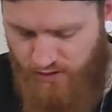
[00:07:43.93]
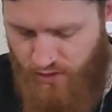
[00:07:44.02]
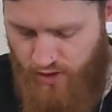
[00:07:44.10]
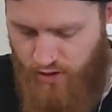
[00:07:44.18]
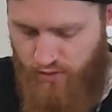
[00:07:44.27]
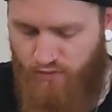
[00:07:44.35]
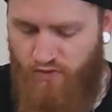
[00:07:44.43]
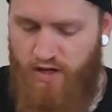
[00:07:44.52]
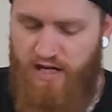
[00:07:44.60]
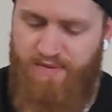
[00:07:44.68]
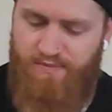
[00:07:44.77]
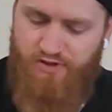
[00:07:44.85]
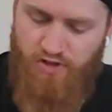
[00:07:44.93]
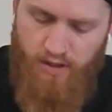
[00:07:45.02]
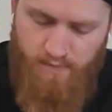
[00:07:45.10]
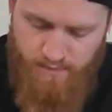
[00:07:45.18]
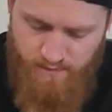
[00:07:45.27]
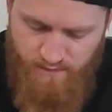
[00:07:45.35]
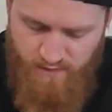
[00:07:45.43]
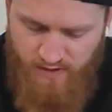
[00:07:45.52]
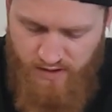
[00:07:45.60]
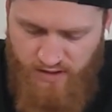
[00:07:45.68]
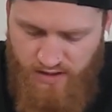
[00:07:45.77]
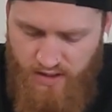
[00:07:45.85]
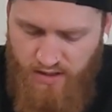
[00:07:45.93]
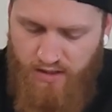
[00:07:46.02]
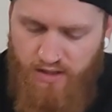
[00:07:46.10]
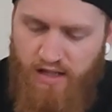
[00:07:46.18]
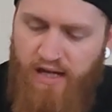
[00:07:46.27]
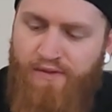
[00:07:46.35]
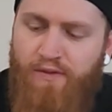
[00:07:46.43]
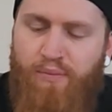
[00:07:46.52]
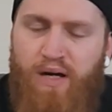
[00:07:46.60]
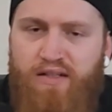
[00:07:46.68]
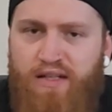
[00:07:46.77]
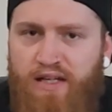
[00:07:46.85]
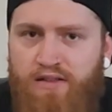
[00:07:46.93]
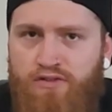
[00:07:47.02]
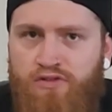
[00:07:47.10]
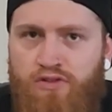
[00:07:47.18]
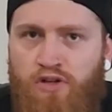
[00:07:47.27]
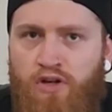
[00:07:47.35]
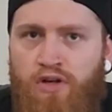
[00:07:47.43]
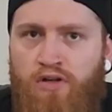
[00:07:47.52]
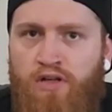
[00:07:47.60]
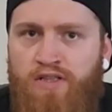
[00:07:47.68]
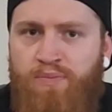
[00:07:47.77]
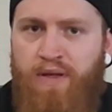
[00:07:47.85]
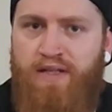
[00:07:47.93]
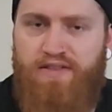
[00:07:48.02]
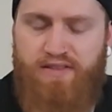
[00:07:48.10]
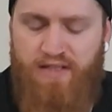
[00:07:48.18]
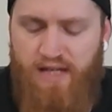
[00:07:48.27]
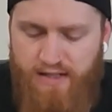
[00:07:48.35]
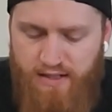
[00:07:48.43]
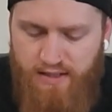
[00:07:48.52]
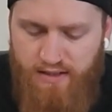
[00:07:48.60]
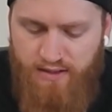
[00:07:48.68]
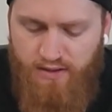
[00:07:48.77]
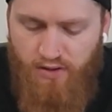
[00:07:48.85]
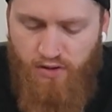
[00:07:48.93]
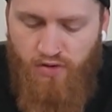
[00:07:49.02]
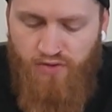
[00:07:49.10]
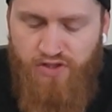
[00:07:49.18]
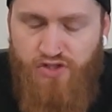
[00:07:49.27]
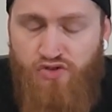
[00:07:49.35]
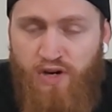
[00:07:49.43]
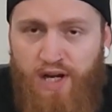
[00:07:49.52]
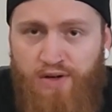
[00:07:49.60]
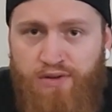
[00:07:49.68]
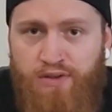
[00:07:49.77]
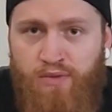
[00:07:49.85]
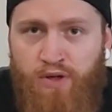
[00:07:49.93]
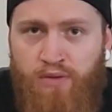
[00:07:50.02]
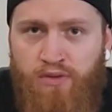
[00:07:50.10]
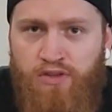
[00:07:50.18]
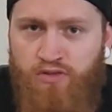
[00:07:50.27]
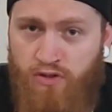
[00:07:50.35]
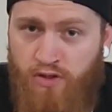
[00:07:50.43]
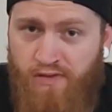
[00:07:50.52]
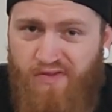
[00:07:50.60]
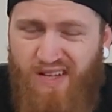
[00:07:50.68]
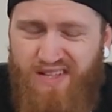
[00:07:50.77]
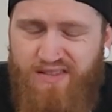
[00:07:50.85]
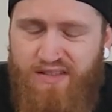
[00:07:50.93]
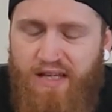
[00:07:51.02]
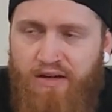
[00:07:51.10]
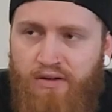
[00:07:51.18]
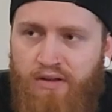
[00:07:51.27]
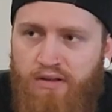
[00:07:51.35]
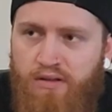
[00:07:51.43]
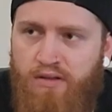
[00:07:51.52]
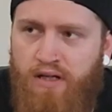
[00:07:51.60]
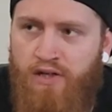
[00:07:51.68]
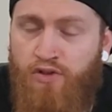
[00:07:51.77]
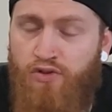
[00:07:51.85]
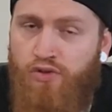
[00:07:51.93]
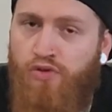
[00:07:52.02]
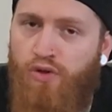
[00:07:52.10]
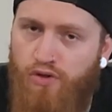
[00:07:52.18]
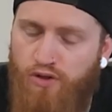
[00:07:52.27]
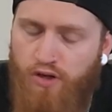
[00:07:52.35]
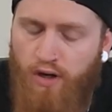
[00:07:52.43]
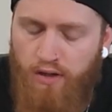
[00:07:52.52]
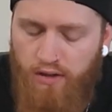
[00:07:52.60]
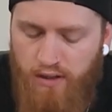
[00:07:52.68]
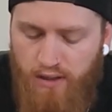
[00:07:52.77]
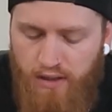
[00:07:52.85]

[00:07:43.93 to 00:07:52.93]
So right up top, I have a bug net. So it's been said on this trail at the moment, because there's a lot of floods there not too long ago,